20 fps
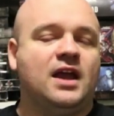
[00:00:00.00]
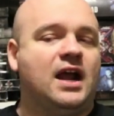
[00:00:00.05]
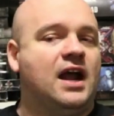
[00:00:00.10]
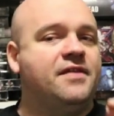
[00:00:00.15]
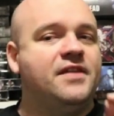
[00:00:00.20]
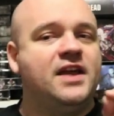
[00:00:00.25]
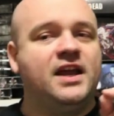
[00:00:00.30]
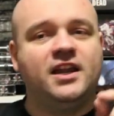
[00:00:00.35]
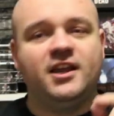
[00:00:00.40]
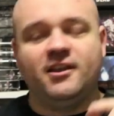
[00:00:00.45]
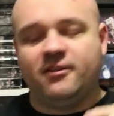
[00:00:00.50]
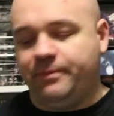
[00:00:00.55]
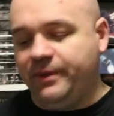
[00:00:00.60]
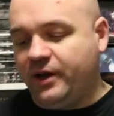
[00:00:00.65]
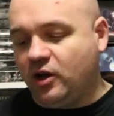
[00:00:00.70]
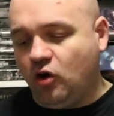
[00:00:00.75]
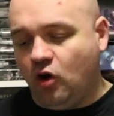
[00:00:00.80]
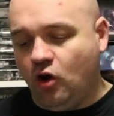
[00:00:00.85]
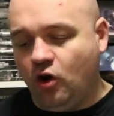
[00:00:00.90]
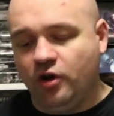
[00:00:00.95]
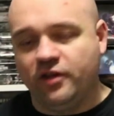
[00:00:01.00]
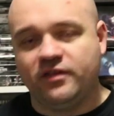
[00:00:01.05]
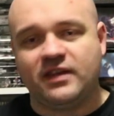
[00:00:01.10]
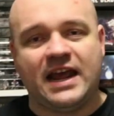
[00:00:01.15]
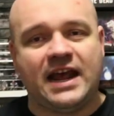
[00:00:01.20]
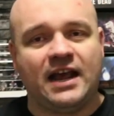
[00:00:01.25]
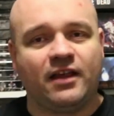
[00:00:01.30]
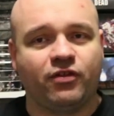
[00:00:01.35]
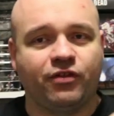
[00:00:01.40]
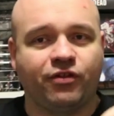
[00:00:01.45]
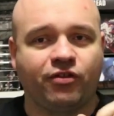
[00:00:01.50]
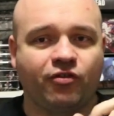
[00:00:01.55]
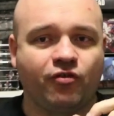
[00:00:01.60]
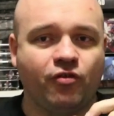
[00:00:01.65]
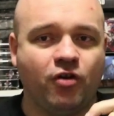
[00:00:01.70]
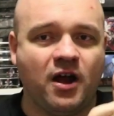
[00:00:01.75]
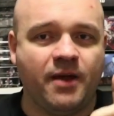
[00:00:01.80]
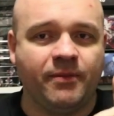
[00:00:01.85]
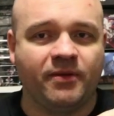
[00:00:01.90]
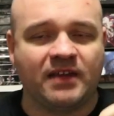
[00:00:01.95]
And that is because our
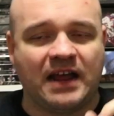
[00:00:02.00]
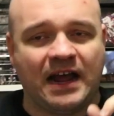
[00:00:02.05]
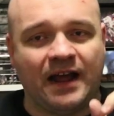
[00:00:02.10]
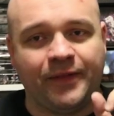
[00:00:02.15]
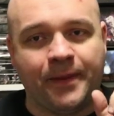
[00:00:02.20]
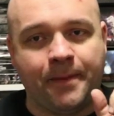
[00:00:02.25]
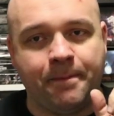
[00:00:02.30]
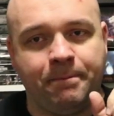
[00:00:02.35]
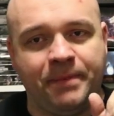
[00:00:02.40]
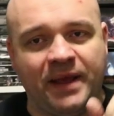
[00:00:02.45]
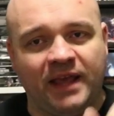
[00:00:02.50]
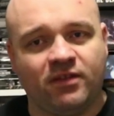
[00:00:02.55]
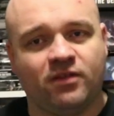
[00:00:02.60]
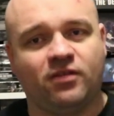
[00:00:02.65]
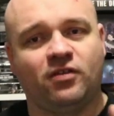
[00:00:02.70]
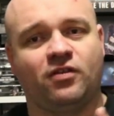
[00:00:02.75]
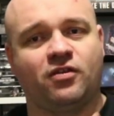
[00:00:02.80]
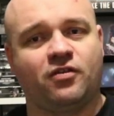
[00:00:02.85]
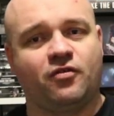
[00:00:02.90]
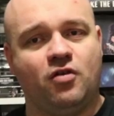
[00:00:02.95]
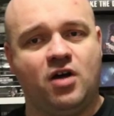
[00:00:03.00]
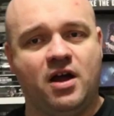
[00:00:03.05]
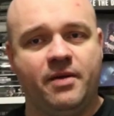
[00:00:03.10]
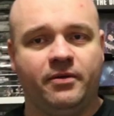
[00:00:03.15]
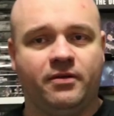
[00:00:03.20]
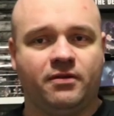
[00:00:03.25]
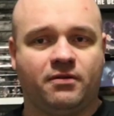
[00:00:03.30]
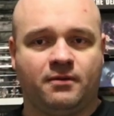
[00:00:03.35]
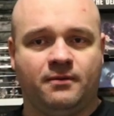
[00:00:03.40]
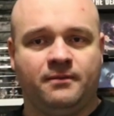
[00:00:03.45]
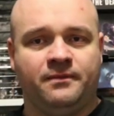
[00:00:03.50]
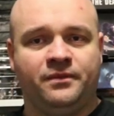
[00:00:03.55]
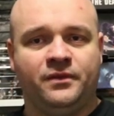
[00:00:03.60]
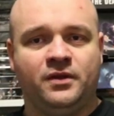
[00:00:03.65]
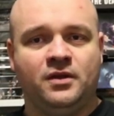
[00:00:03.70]
subscribers are the best subscribers,